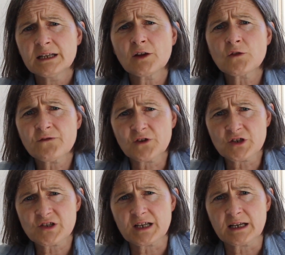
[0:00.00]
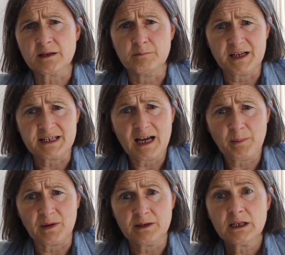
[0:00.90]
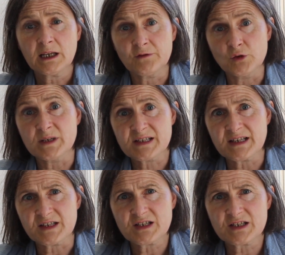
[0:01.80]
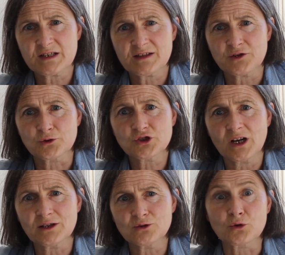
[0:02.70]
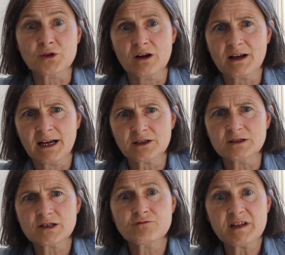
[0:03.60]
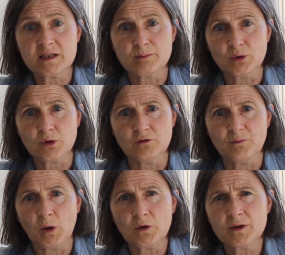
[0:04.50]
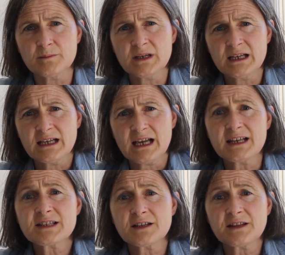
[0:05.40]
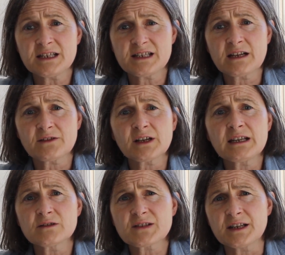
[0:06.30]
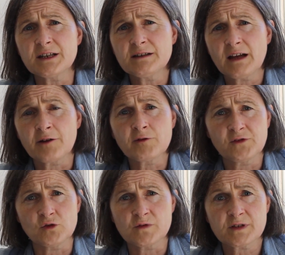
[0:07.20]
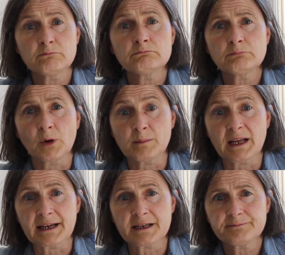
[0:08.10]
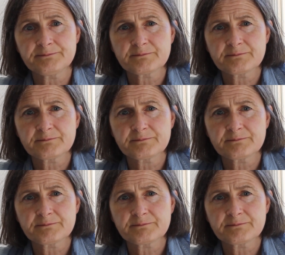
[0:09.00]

Now, the first thing that might happen if you insist that your child or young adult read the book you've bought them is that they dig their heels in and refuse, point blank.